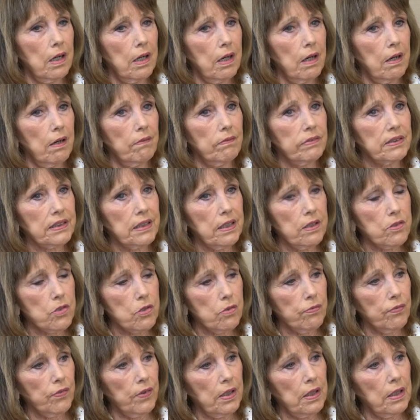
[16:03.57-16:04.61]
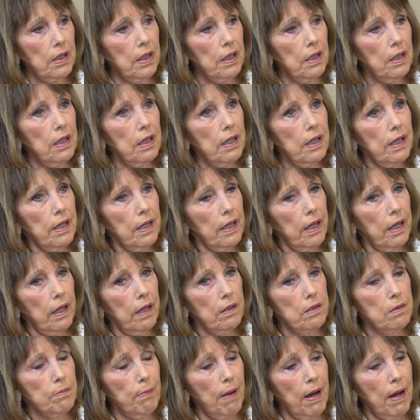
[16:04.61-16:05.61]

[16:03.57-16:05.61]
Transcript: of schizophrenia and